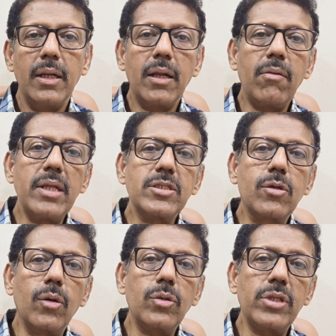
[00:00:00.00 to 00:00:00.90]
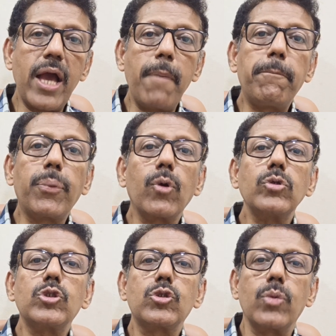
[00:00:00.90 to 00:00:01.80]
Now let's go to the
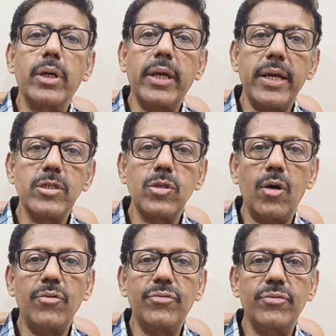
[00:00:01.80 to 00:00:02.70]
approach to a case of